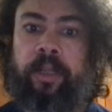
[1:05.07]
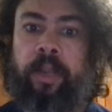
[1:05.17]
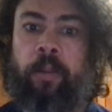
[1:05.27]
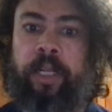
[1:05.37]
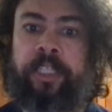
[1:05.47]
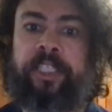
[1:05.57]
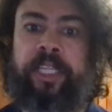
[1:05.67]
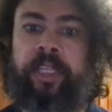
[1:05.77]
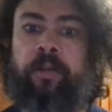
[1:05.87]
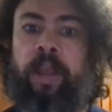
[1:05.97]
and went to
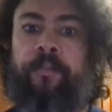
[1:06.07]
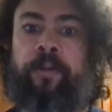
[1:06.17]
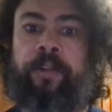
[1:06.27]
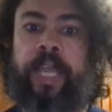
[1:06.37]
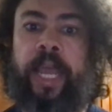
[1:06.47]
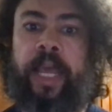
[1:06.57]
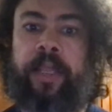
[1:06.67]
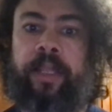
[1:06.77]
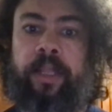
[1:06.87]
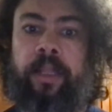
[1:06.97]
see the Grateful
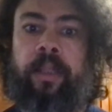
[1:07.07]
Dead